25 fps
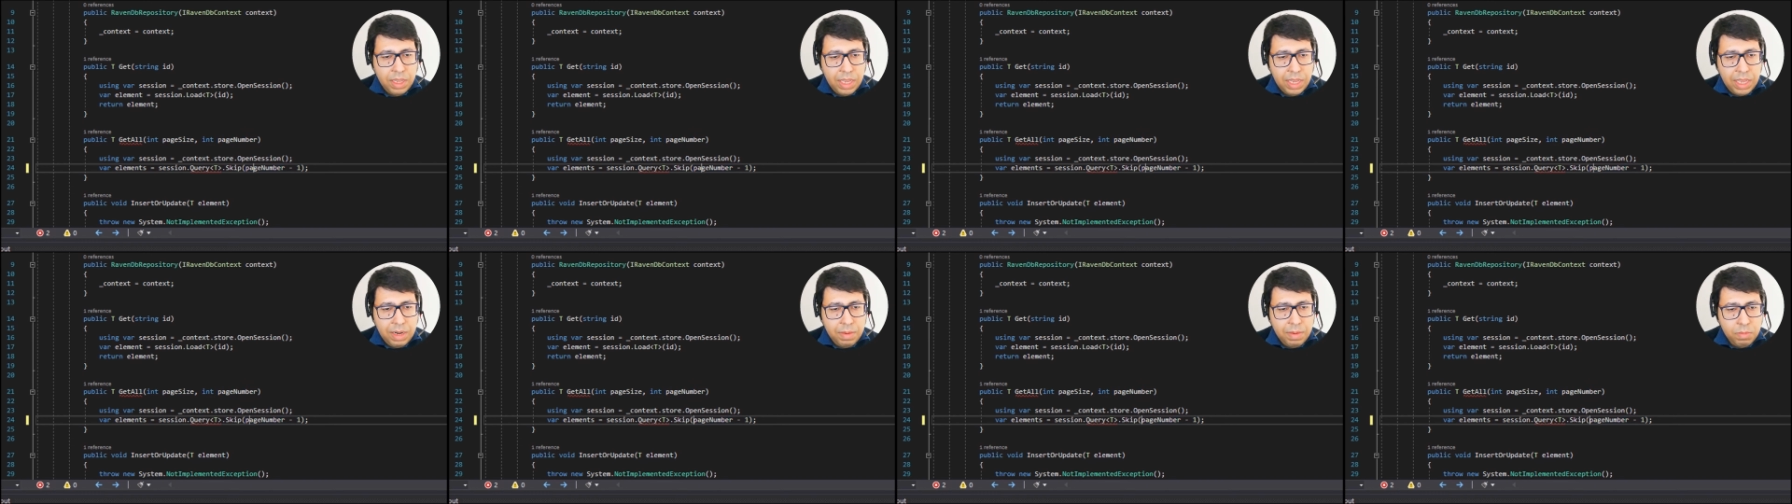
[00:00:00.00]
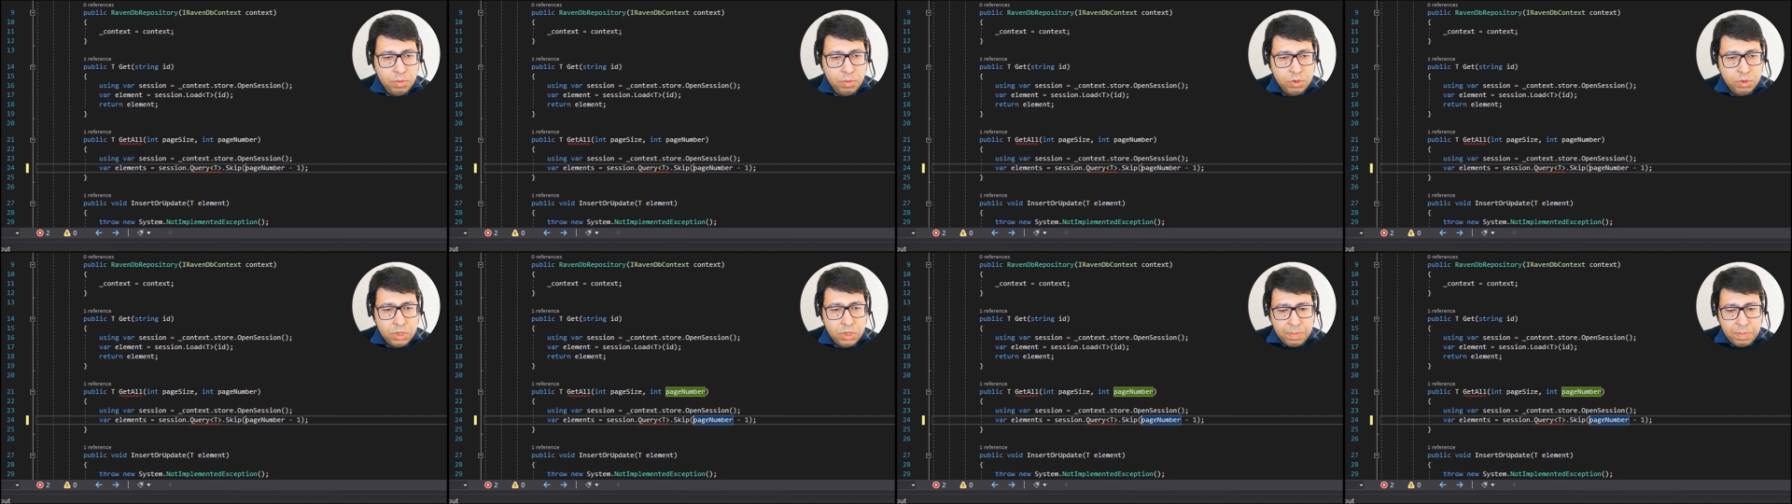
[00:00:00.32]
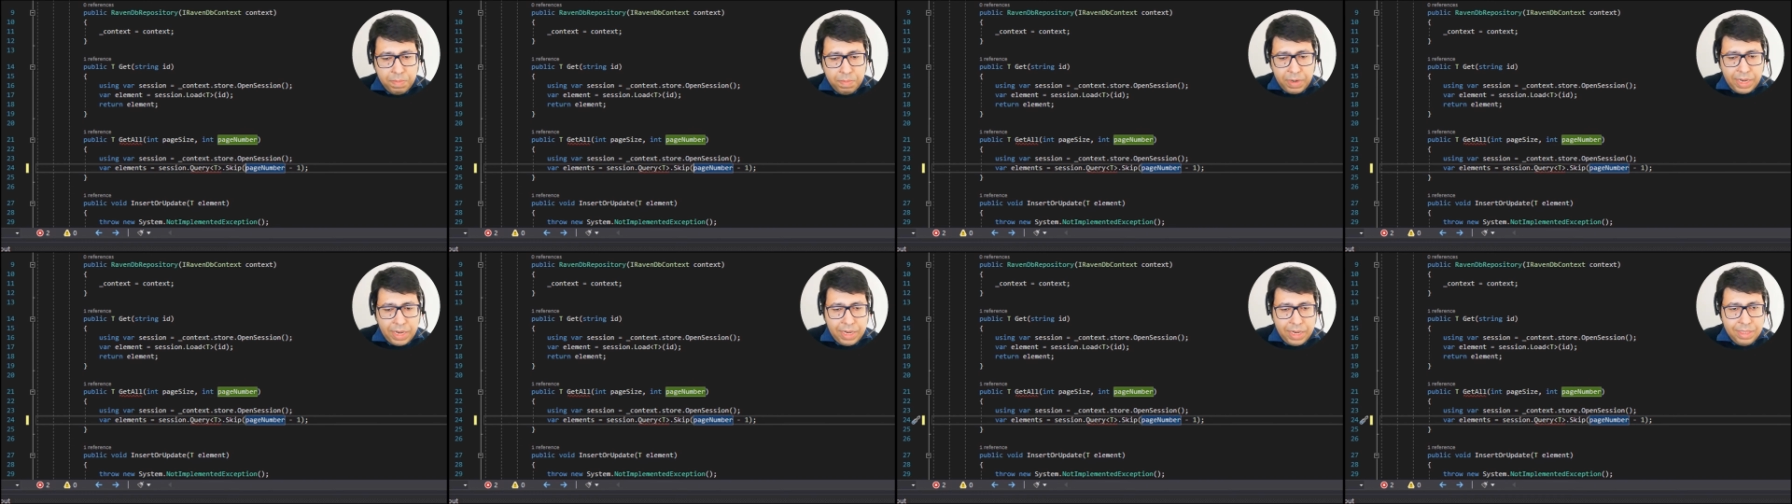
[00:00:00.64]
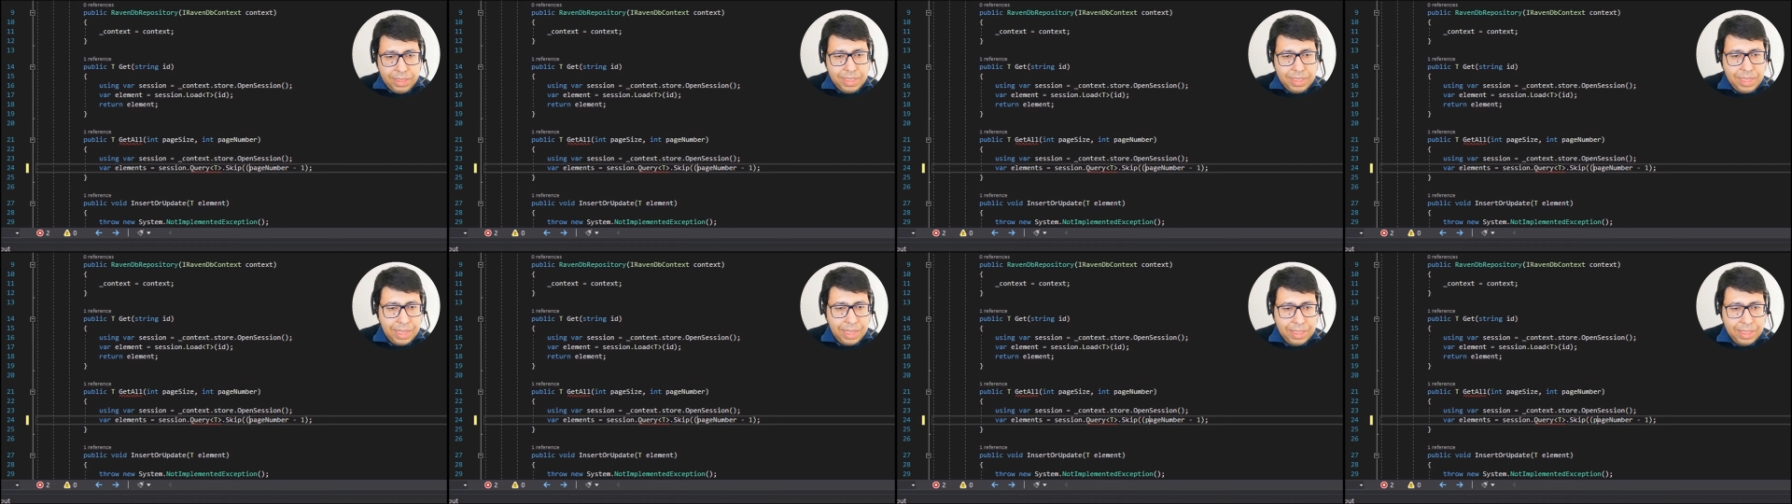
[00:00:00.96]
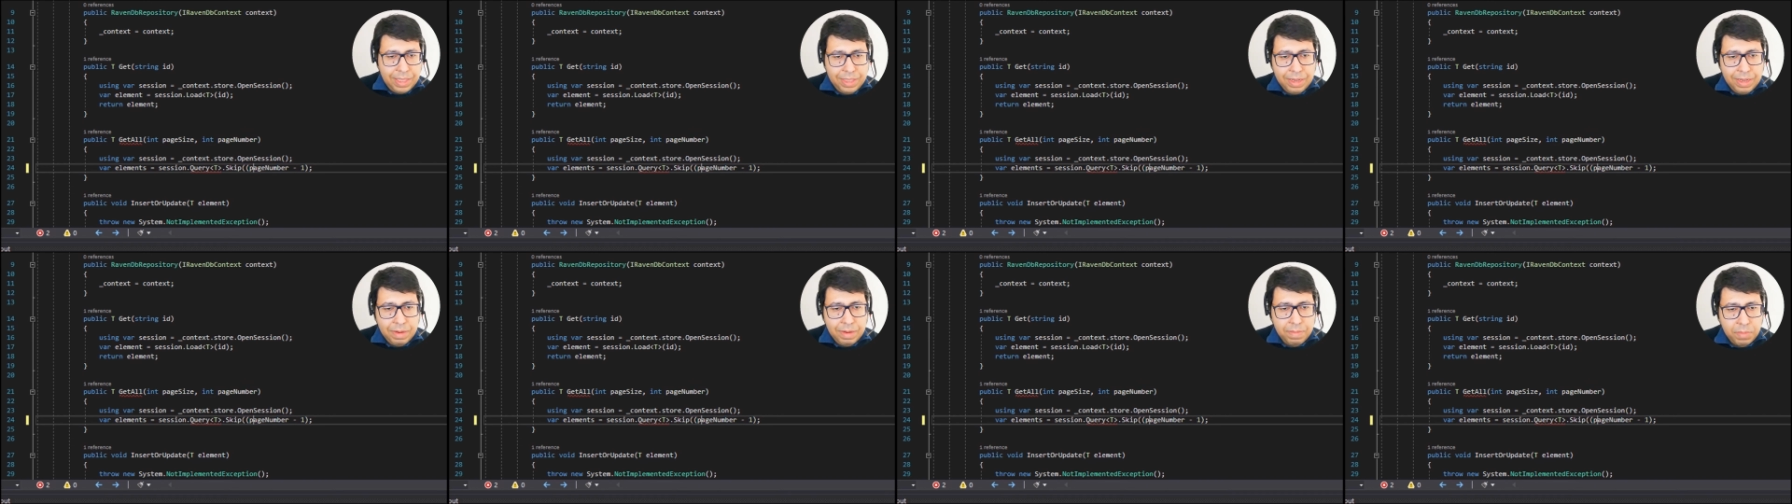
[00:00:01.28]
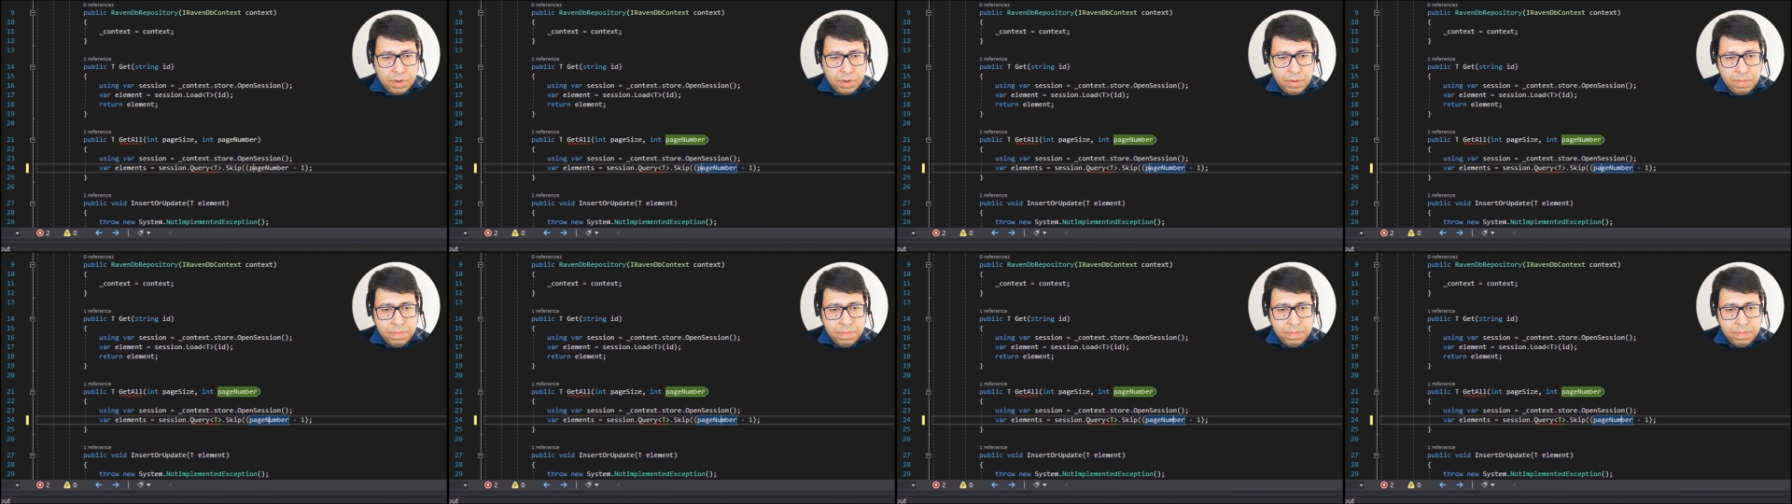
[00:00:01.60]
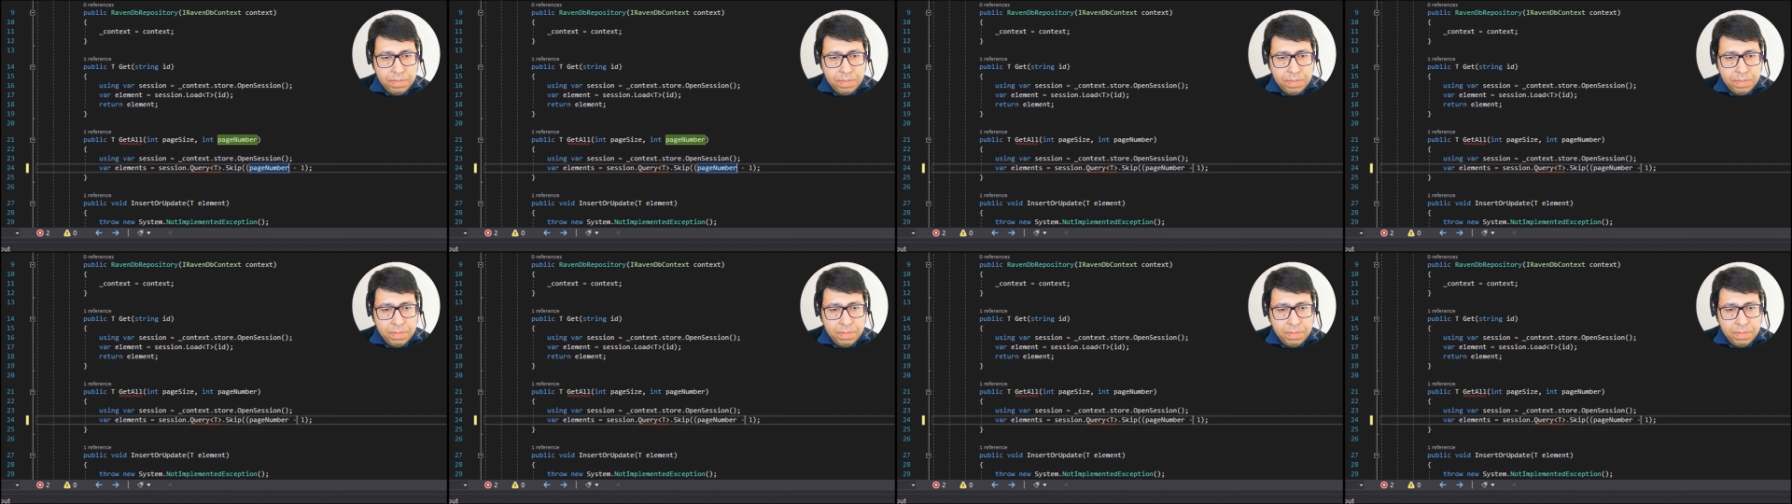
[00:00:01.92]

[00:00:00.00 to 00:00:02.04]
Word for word: and multiply that number